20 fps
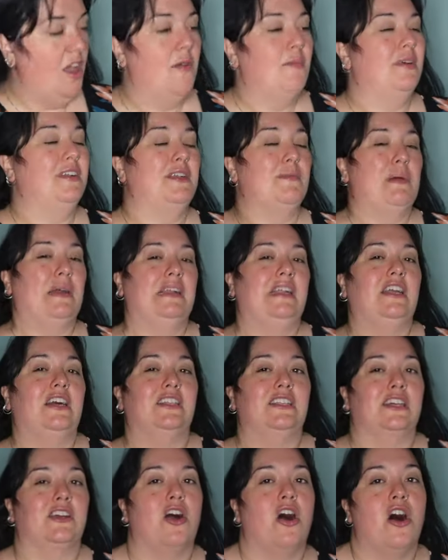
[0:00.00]
but depending on
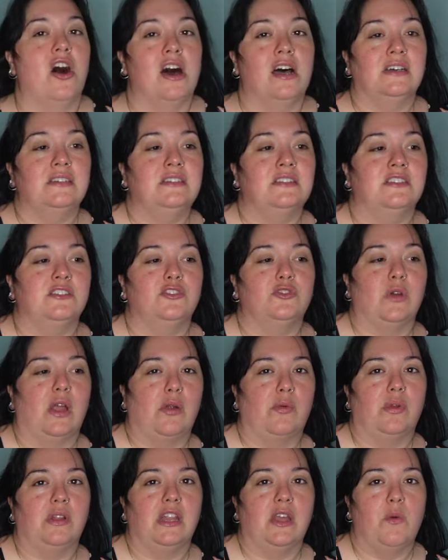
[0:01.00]
the cost, do I
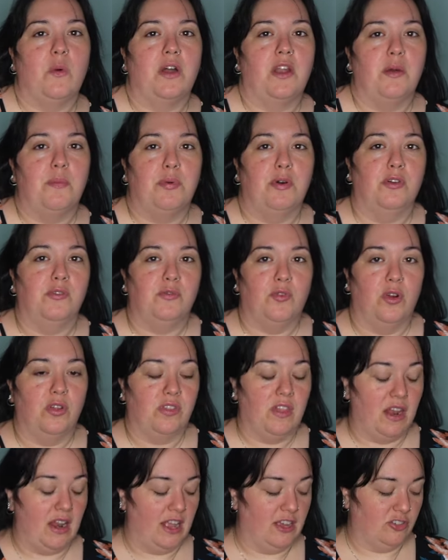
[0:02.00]
really wanna put forth
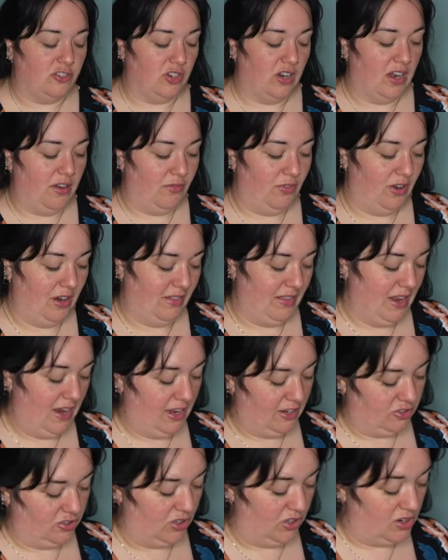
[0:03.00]
that extra effort and that
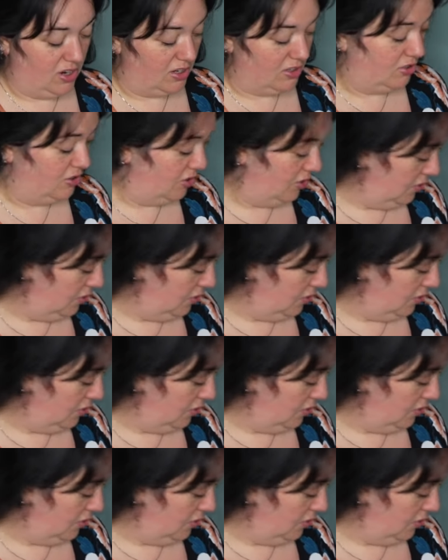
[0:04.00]
extra cost to